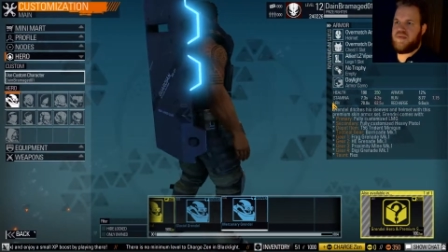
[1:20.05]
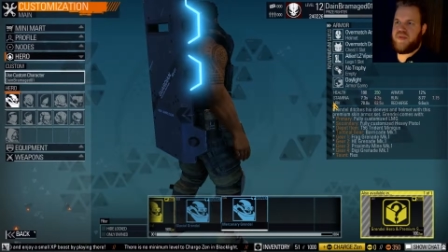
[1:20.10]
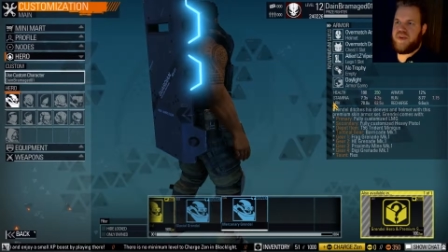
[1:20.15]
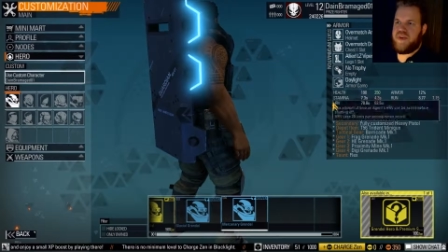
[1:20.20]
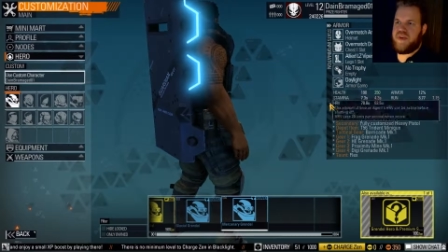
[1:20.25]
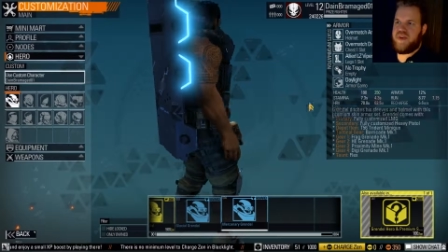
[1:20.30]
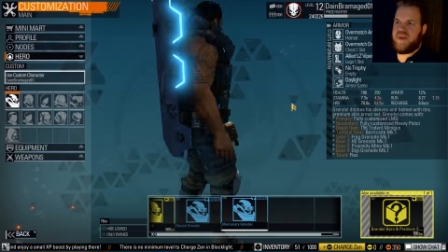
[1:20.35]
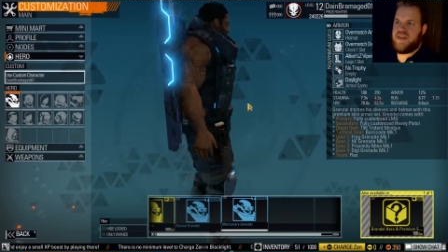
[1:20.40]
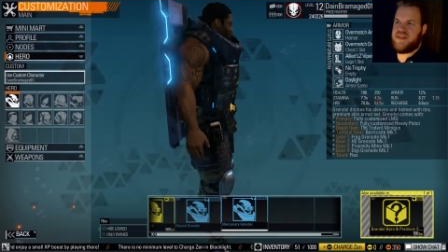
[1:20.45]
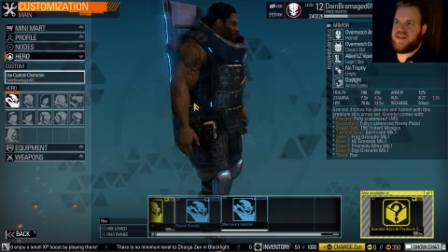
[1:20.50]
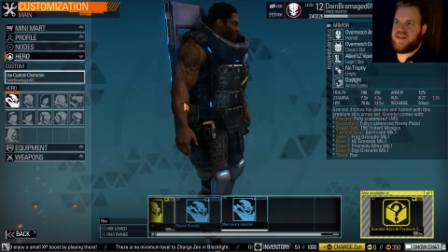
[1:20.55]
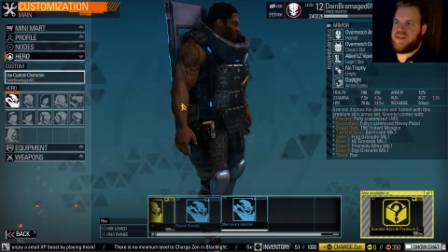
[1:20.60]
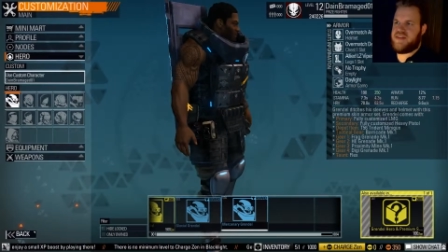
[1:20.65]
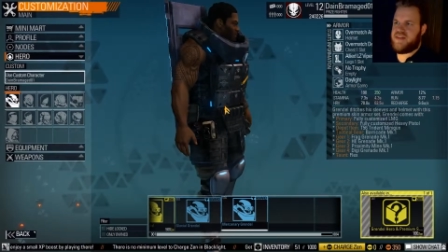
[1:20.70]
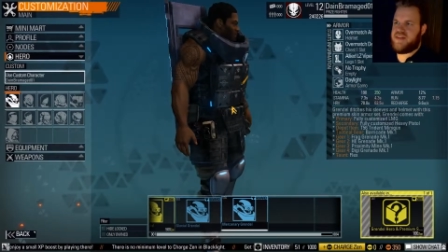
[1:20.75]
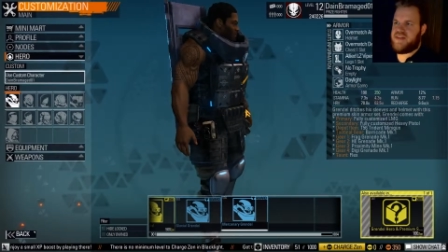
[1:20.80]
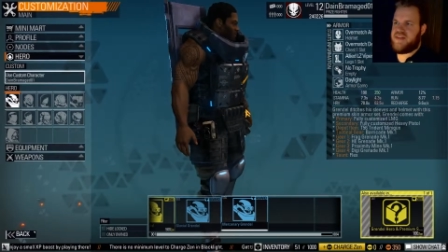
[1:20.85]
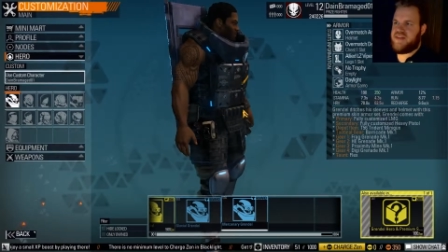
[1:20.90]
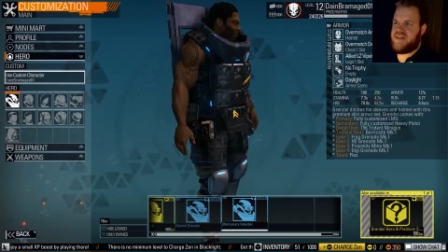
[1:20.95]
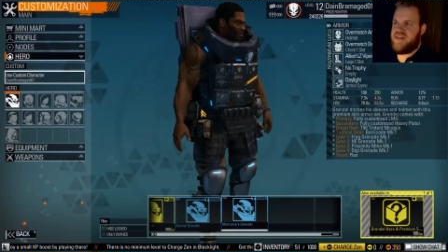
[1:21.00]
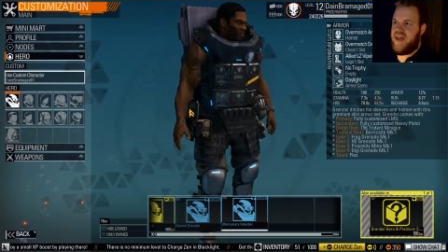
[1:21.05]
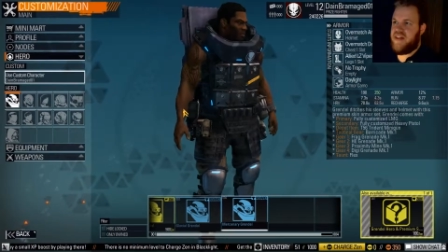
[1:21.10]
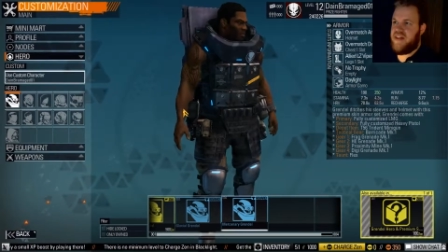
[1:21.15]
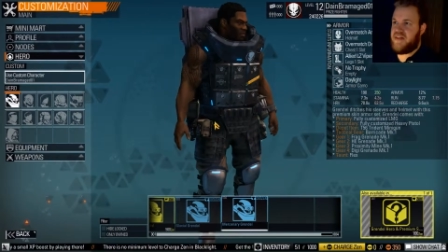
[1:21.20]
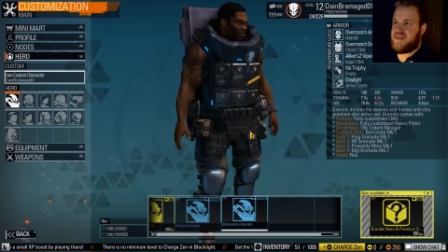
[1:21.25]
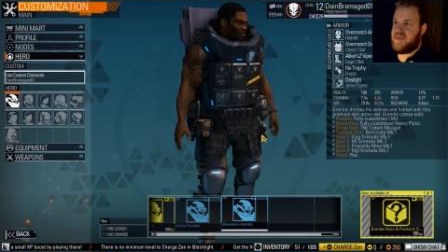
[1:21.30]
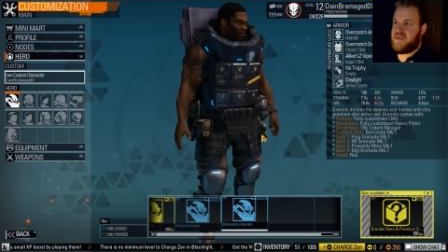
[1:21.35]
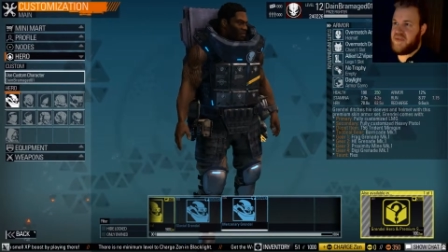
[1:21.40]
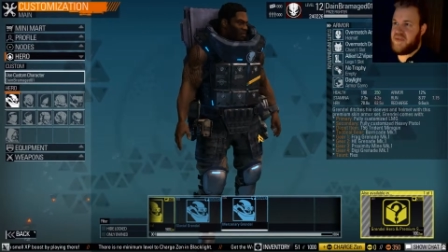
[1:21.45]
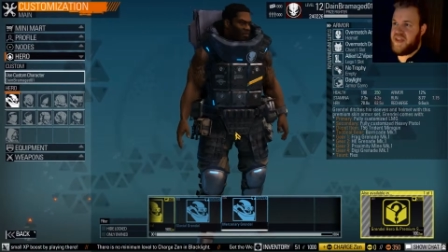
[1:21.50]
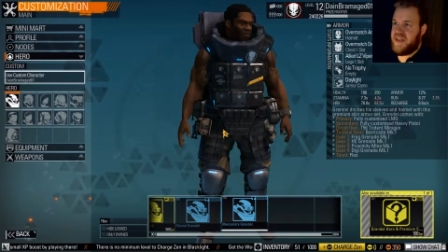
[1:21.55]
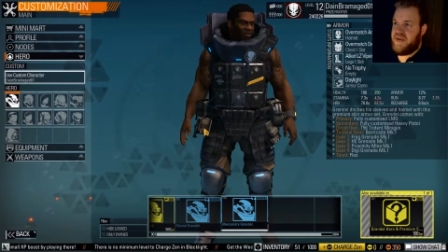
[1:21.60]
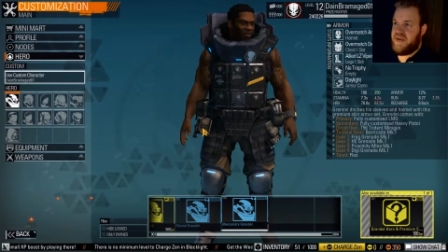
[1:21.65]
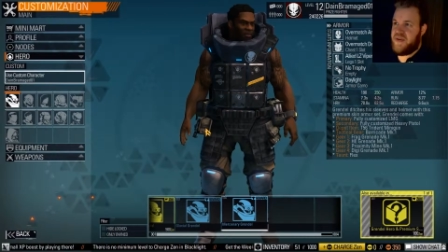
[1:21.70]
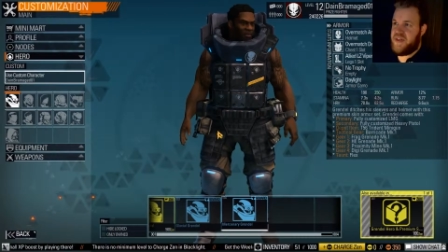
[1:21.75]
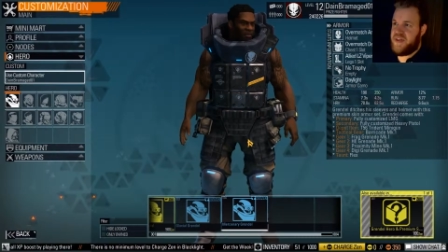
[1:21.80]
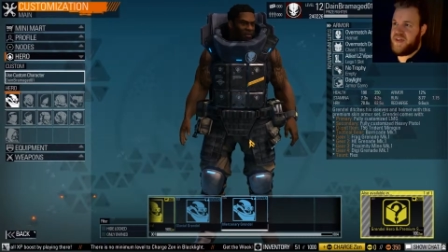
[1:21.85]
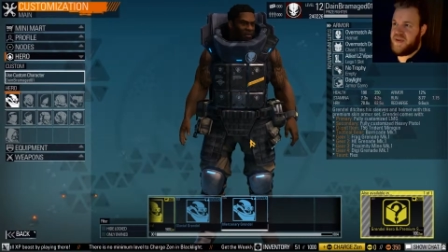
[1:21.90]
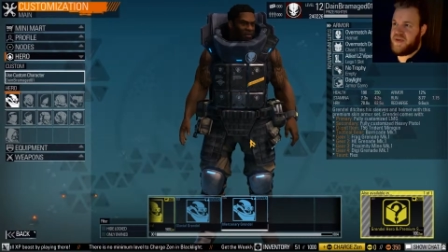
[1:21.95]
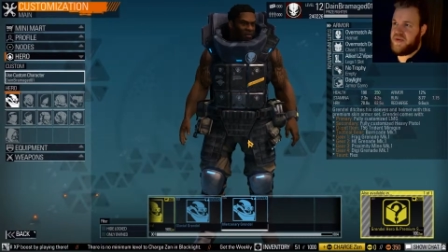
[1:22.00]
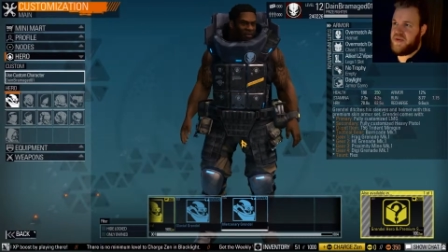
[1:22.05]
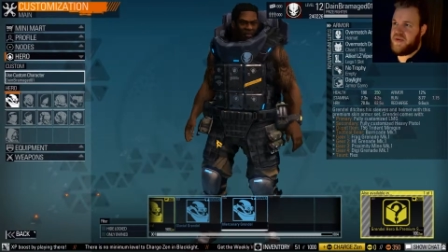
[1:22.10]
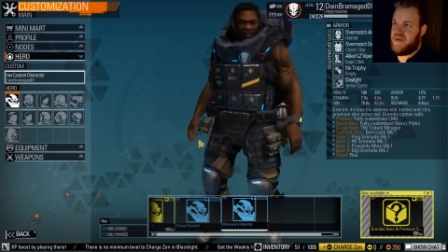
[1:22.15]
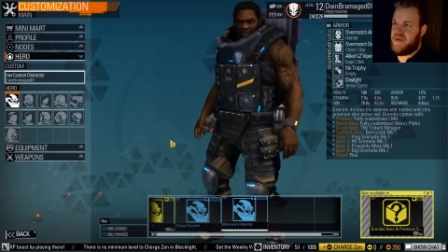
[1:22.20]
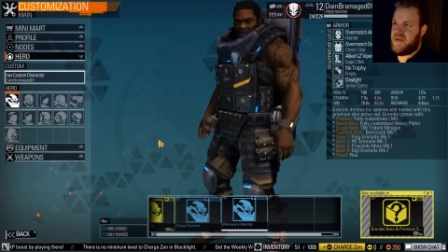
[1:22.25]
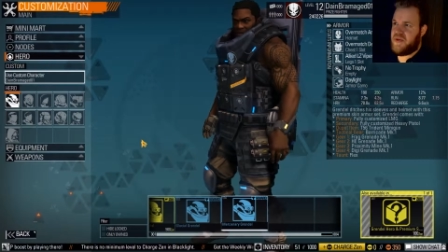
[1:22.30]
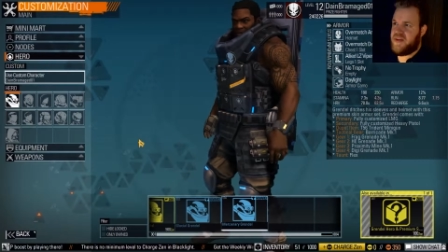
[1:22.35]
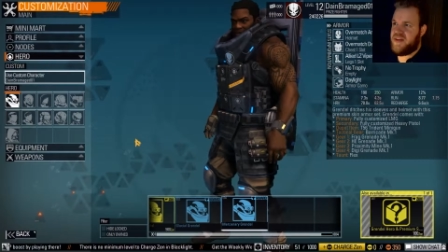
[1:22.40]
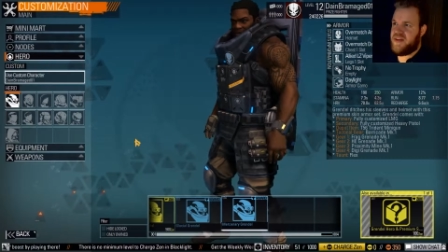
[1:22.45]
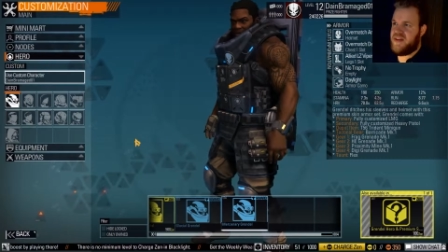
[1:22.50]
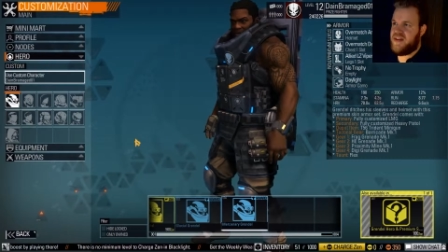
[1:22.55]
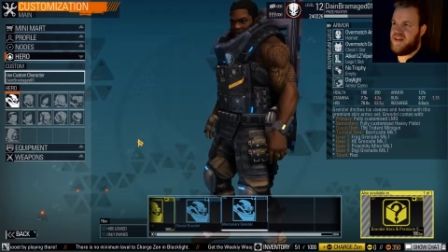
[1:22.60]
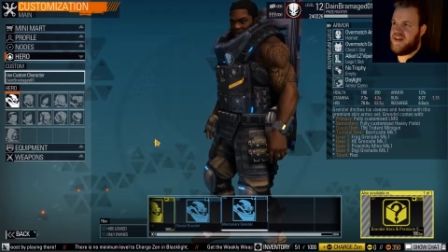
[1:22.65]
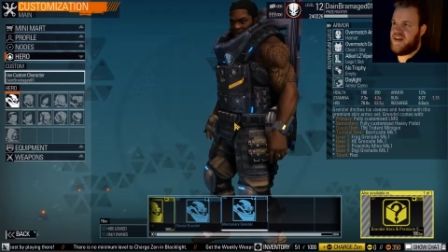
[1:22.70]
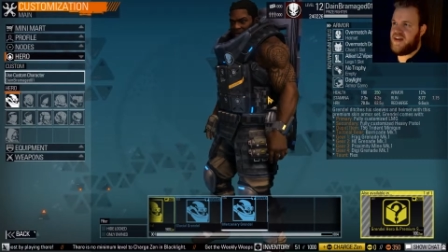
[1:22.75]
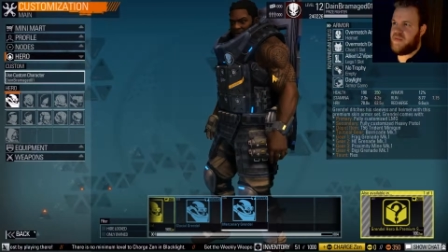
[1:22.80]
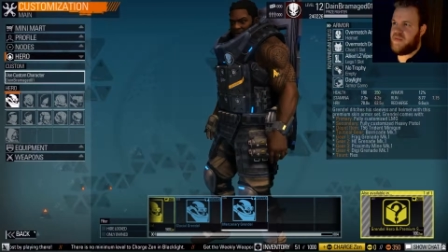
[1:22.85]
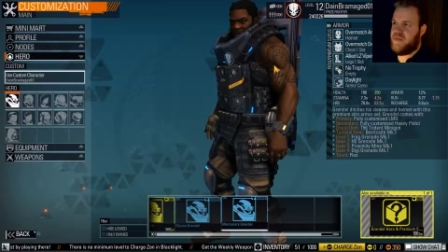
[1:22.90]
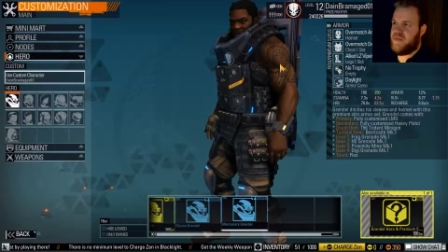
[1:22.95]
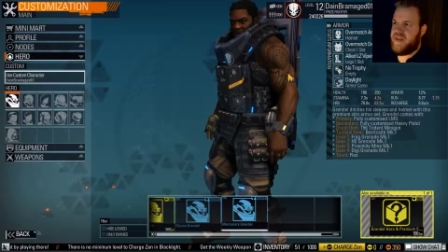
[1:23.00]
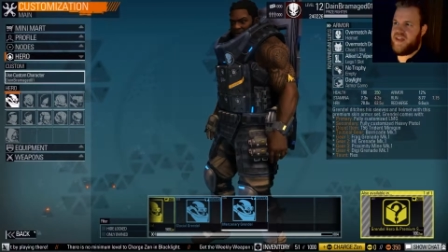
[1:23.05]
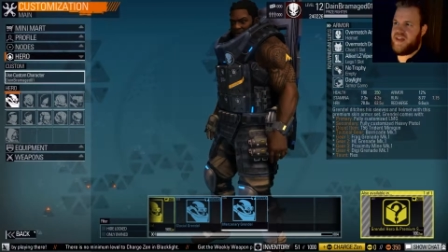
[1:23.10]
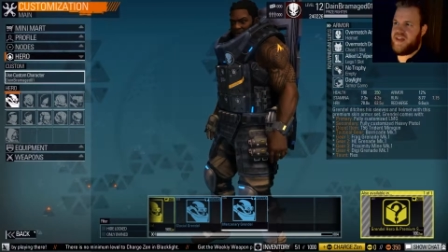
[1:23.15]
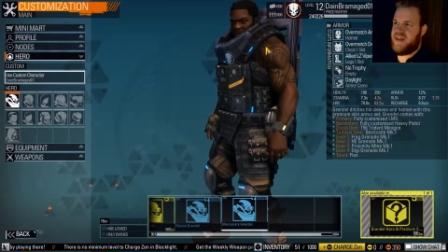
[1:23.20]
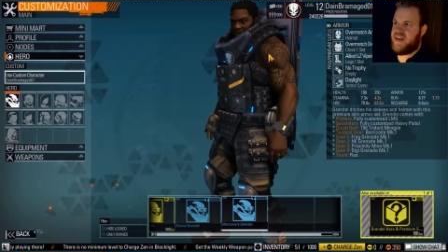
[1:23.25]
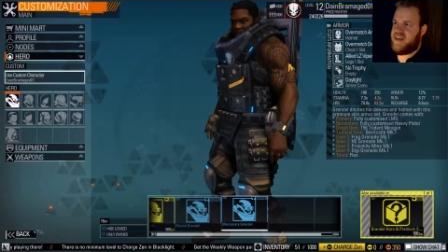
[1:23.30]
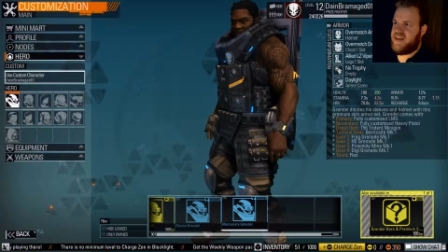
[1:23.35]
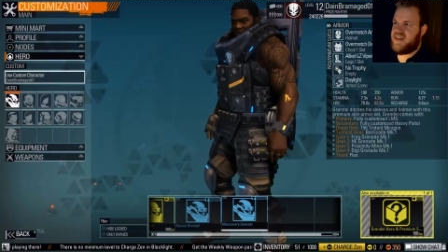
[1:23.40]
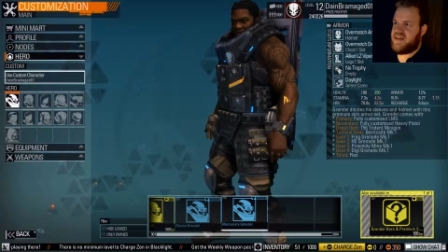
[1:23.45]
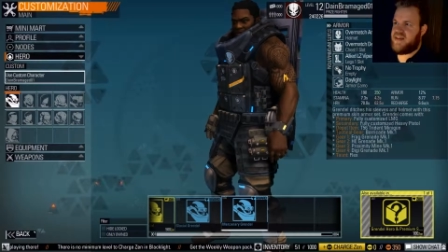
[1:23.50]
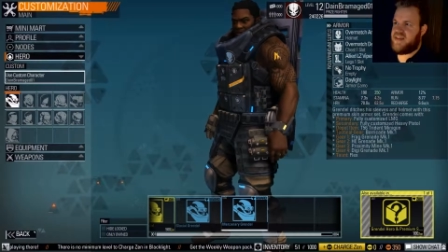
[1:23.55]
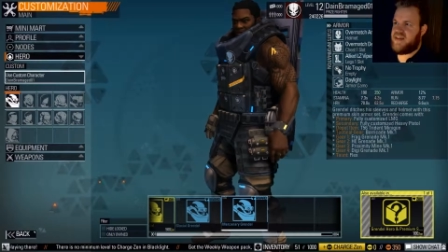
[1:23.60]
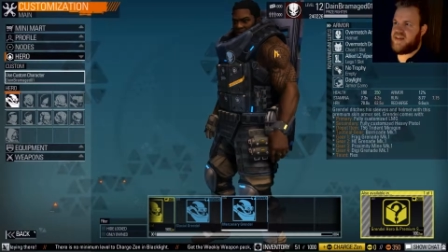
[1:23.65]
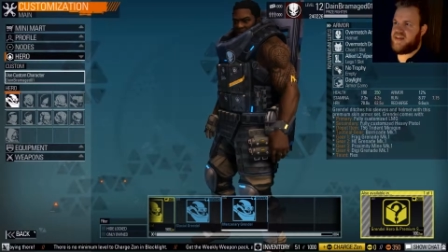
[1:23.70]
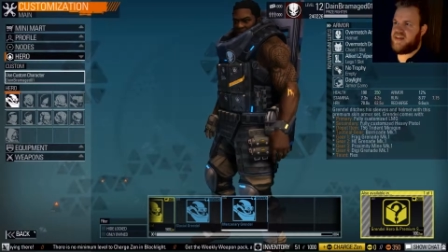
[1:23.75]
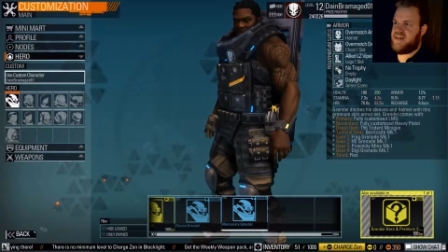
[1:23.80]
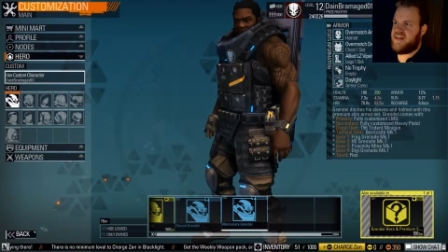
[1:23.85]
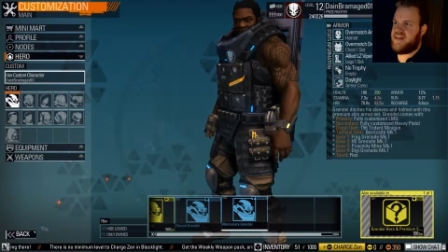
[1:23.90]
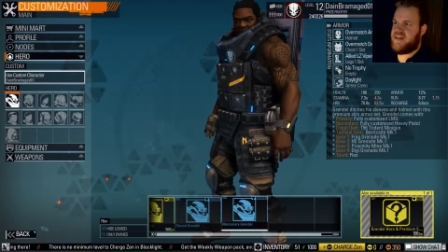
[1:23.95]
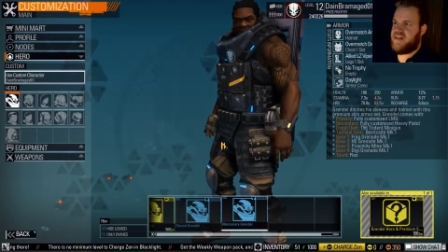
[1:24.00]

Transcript: because that looks really, really cool. I really like his ink.